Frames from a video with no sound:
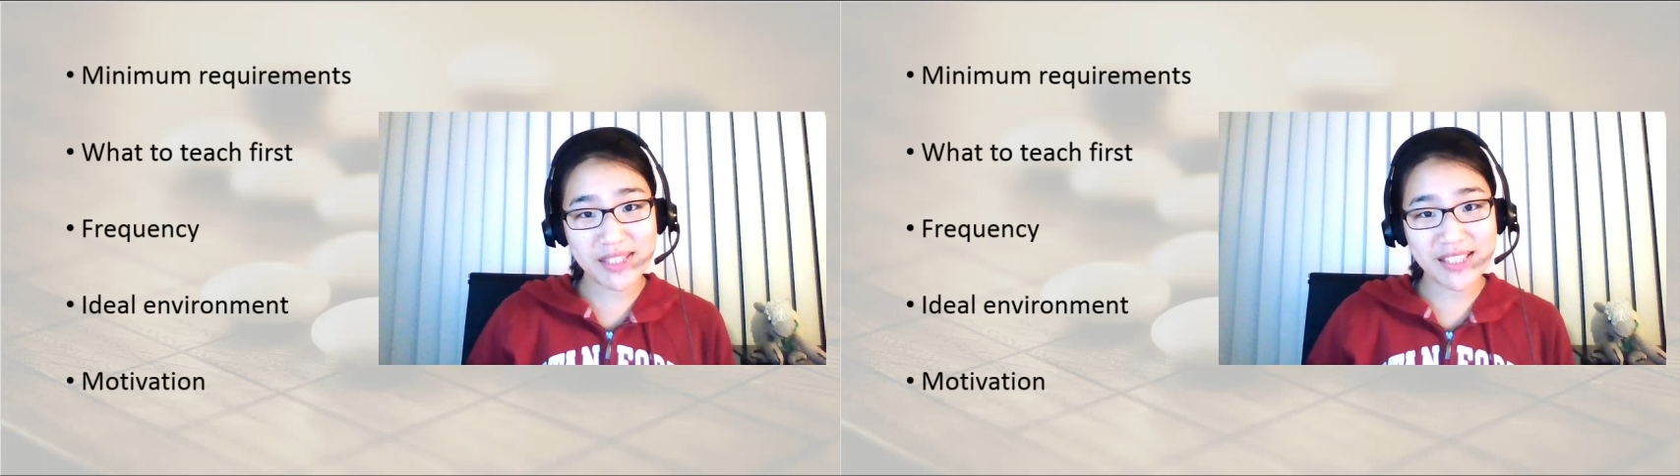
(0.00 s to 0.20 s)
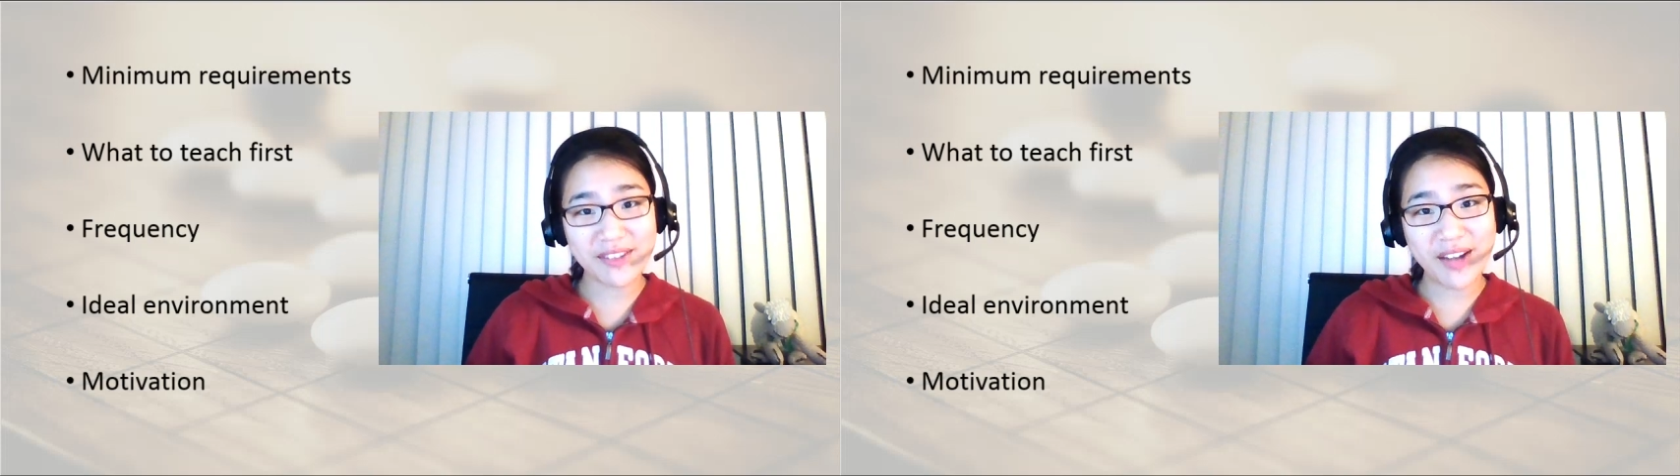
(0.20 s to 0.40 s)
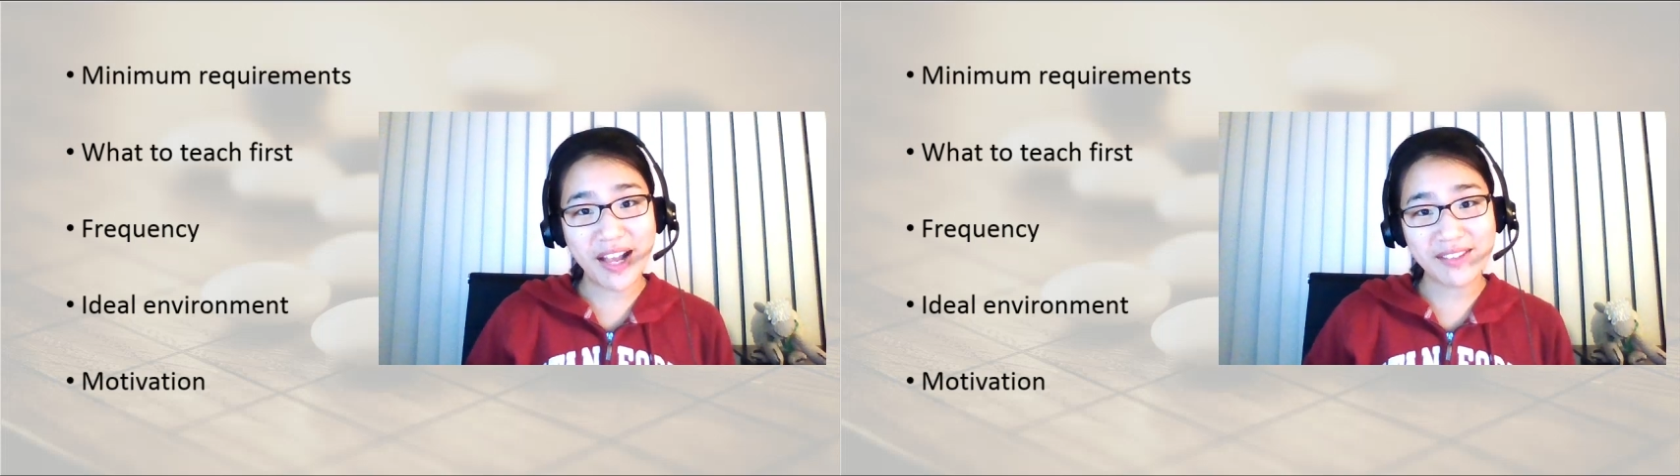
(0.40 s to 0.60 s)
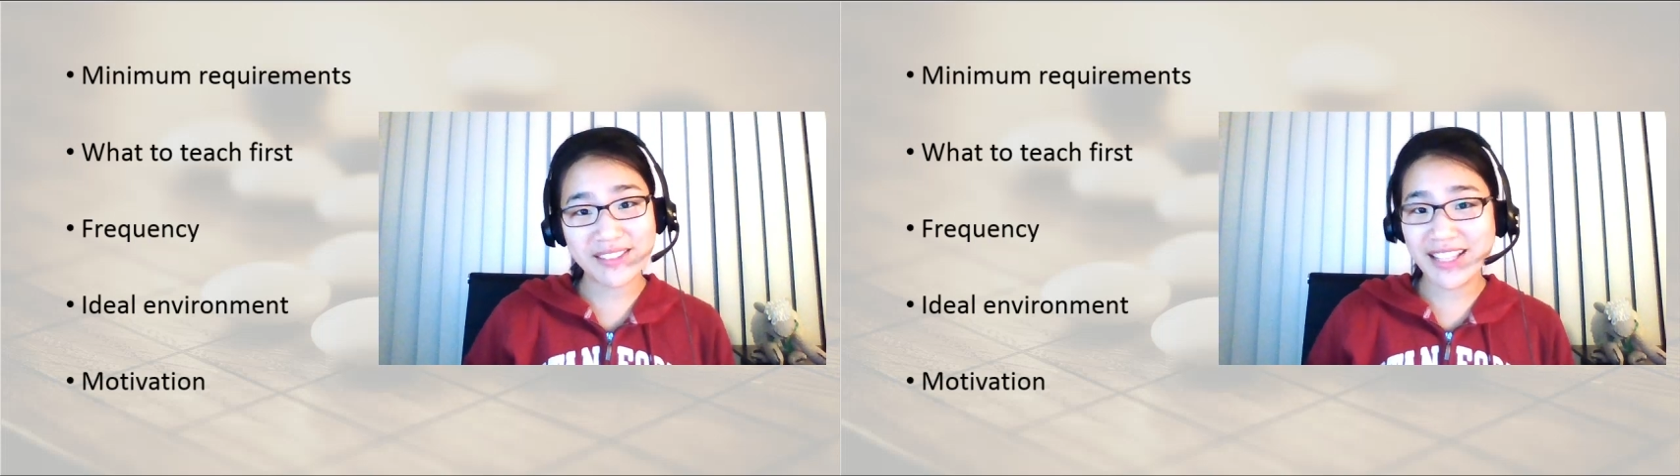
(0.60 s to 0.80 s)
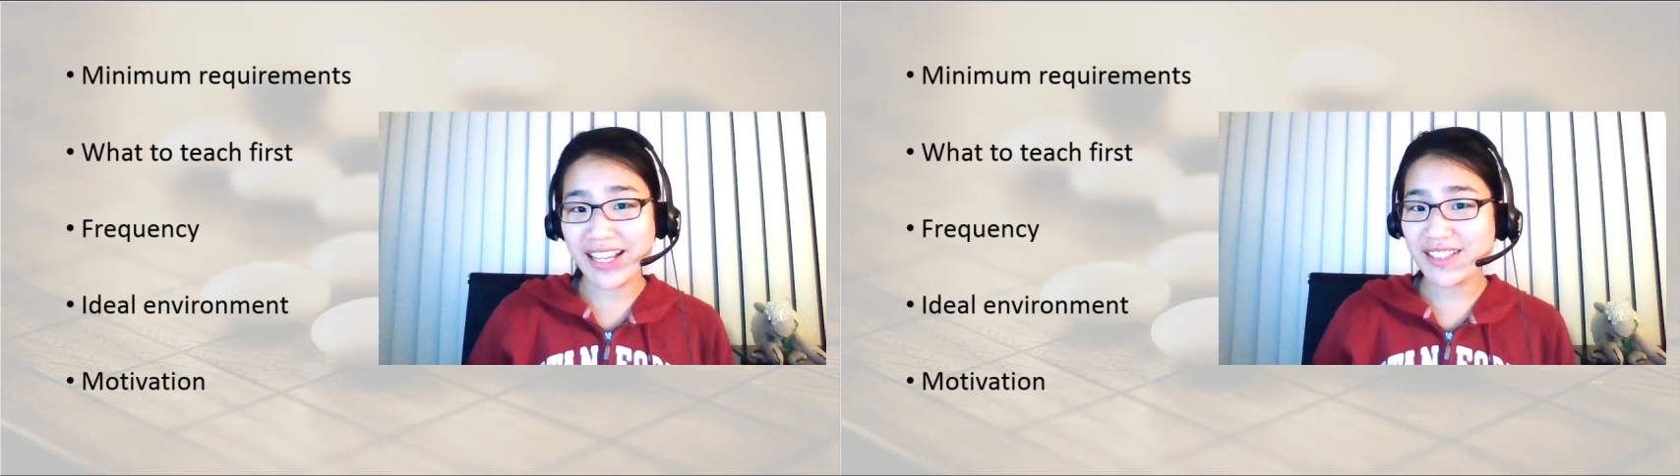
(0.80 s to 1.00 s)
so I would
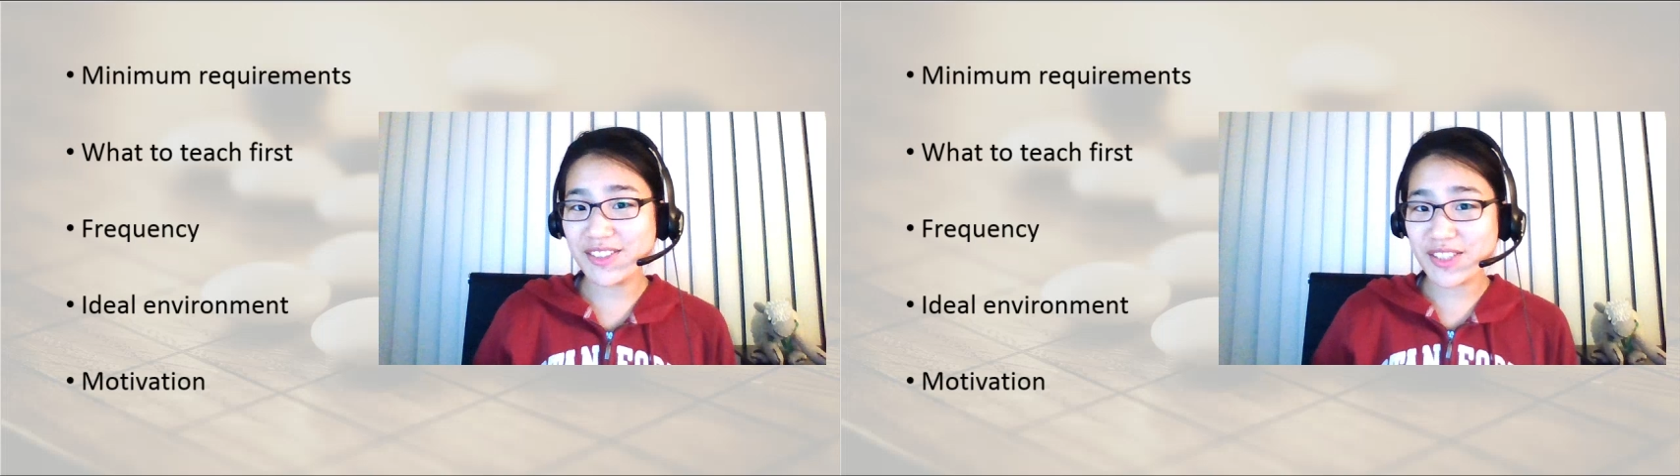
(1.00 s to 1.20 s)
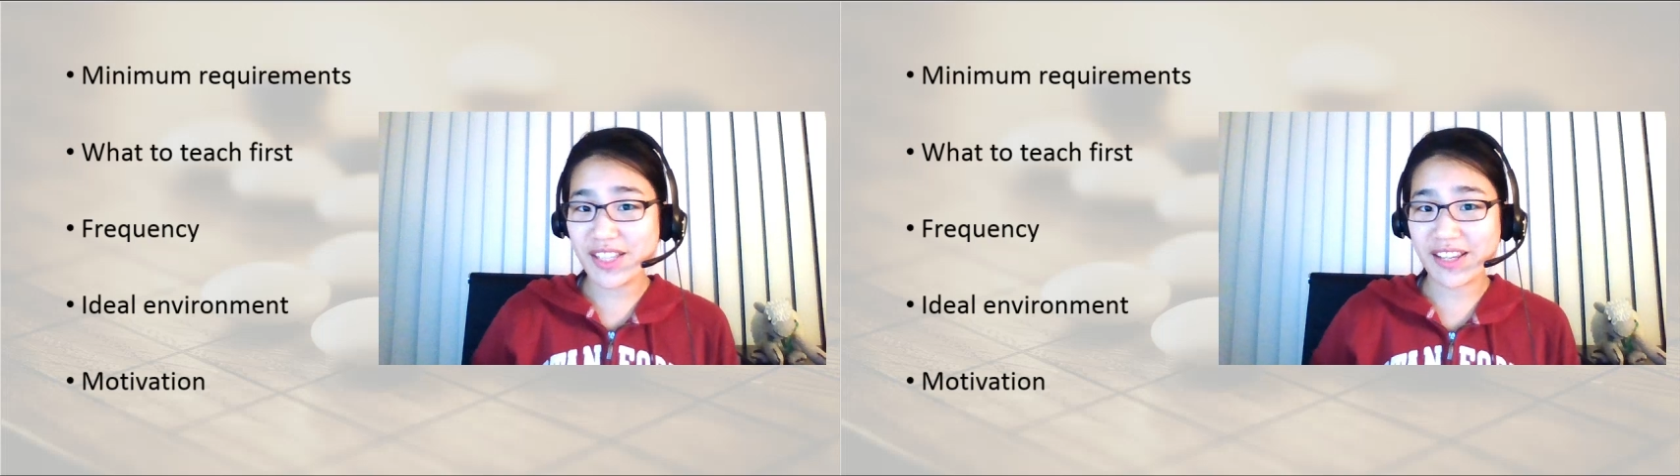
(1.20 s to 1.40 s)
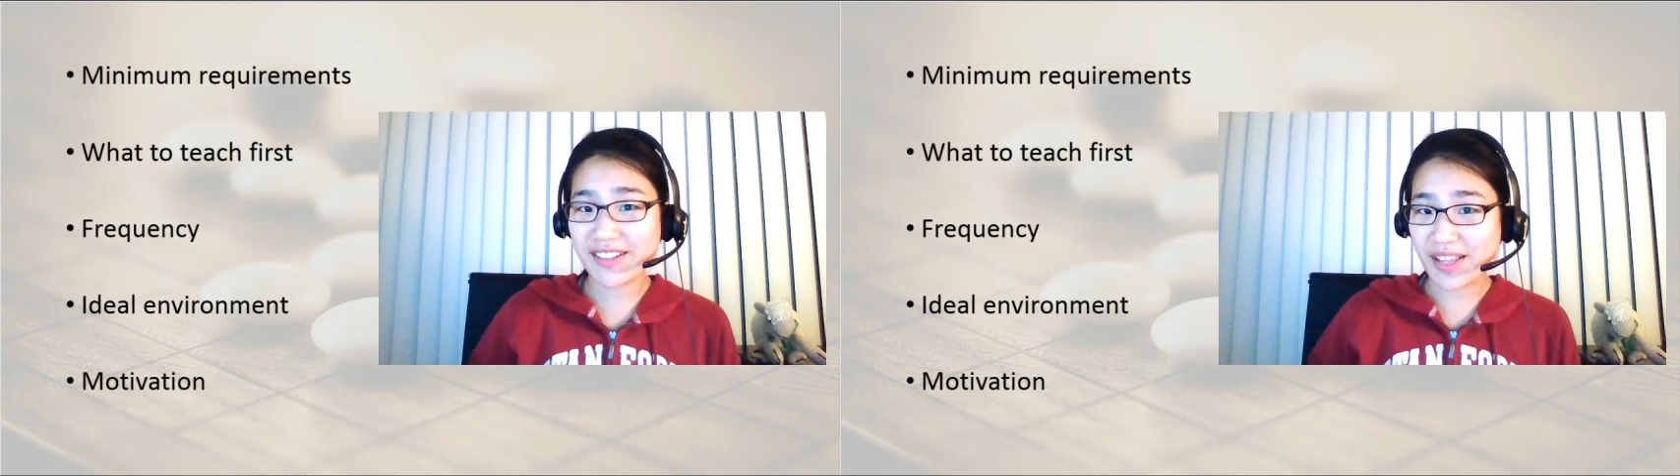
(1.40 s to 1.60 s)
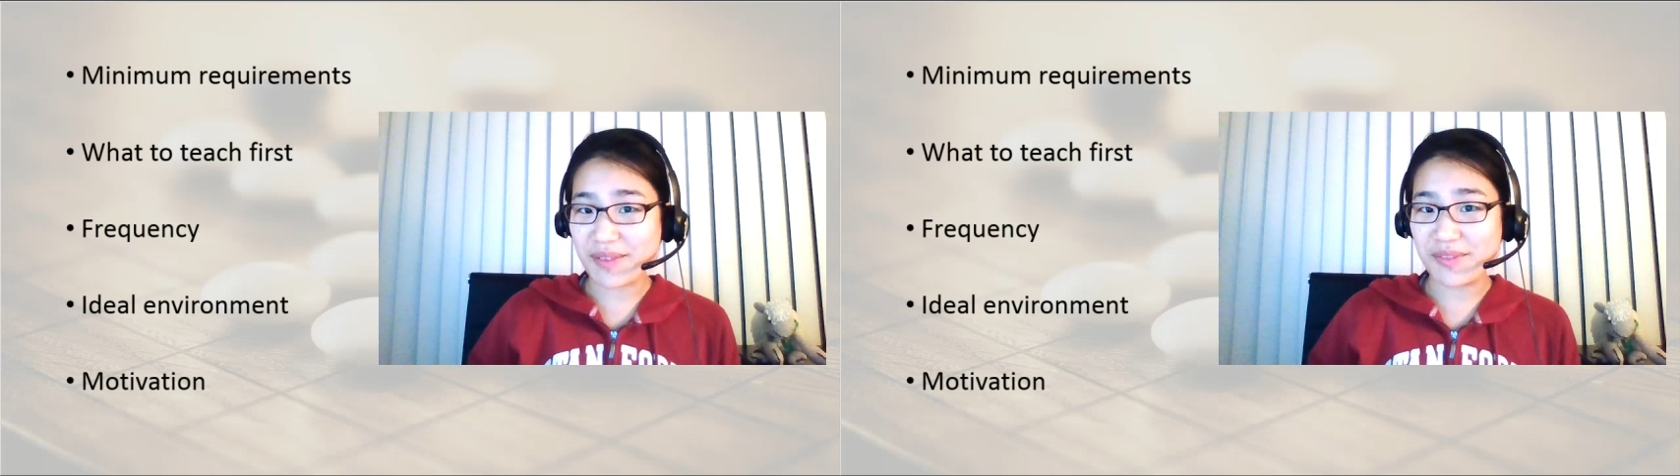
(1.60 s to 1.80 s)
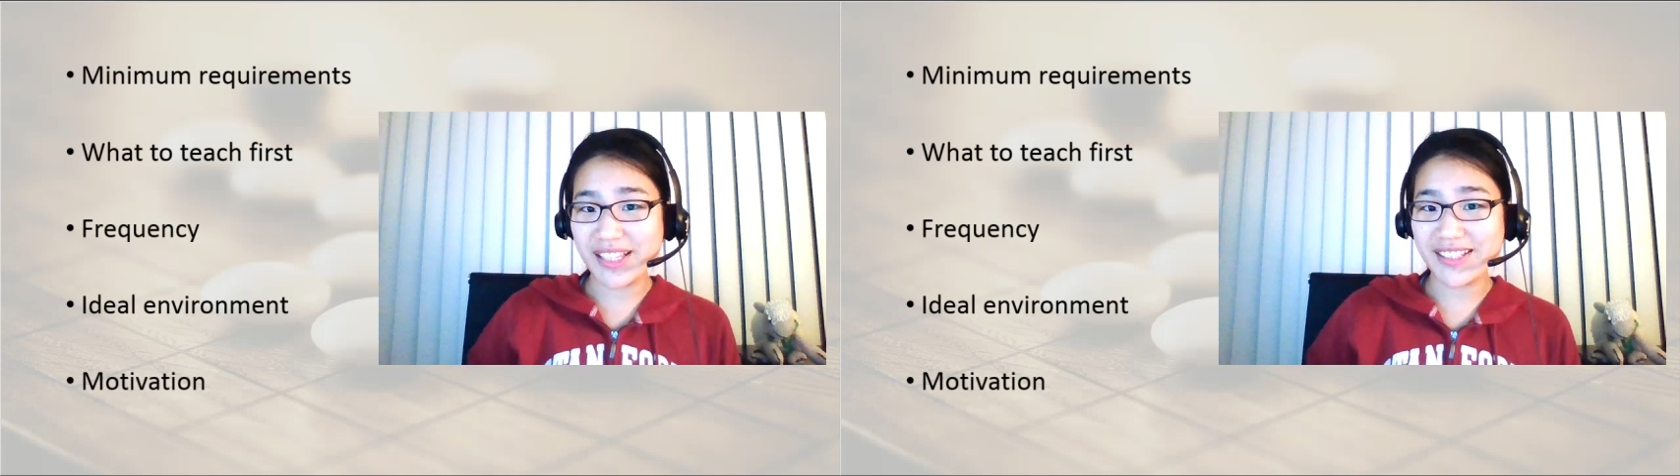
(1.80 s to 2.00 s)
like to share
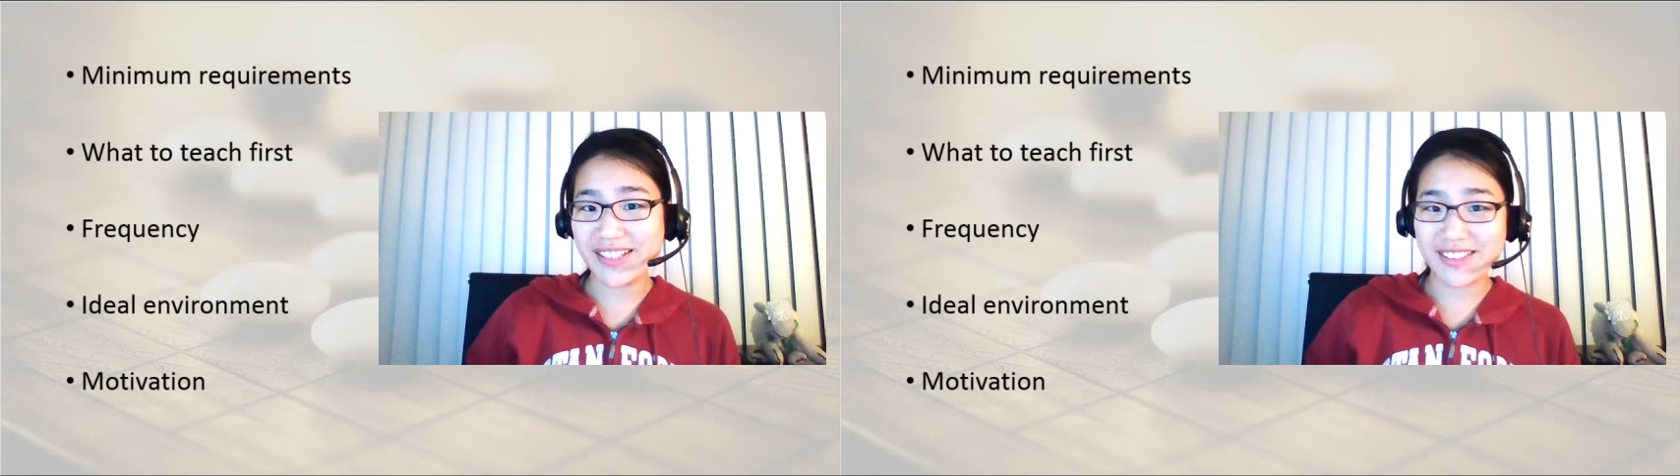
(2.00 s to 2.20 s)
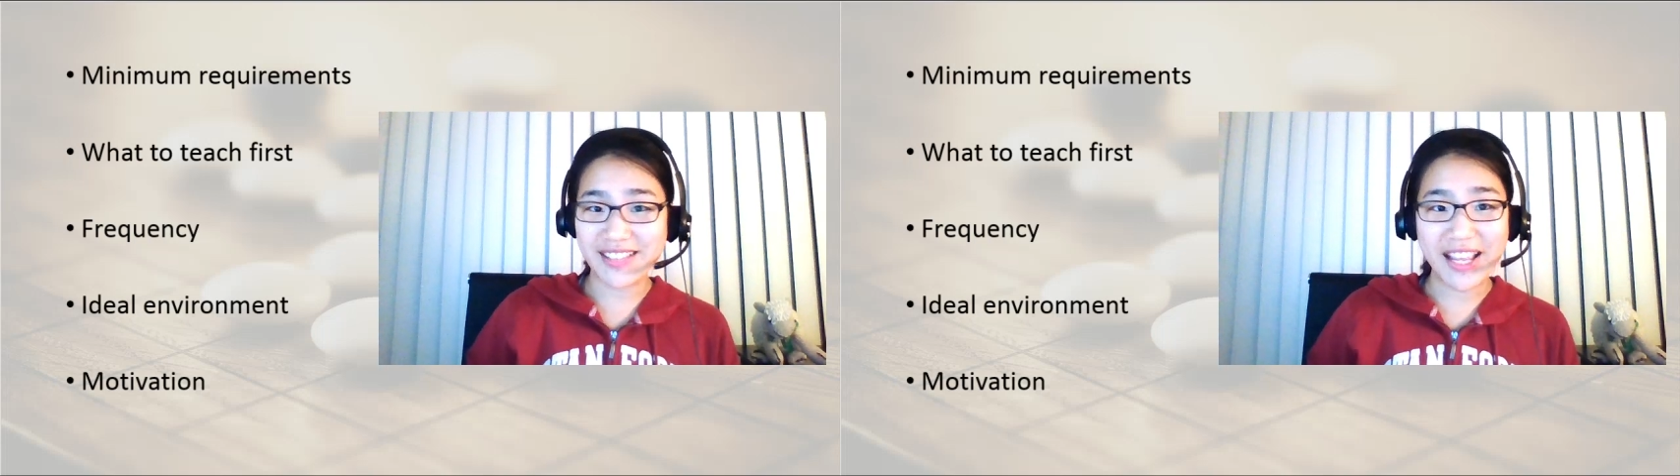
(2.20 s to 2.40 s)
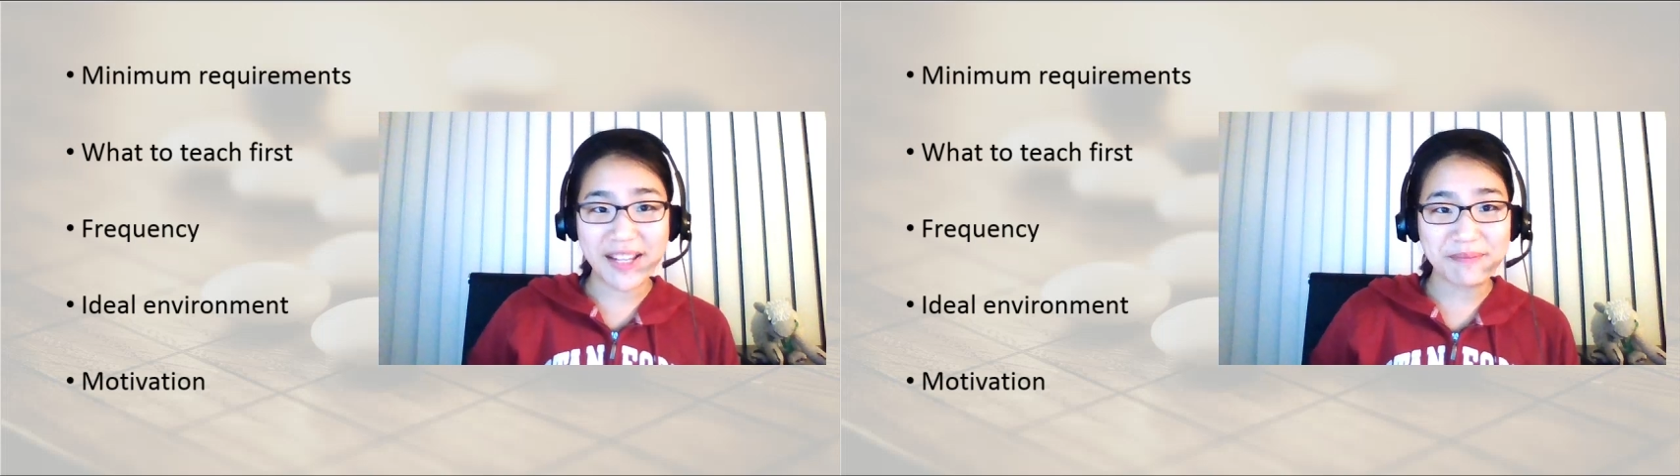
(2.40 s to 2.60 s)
them with you today.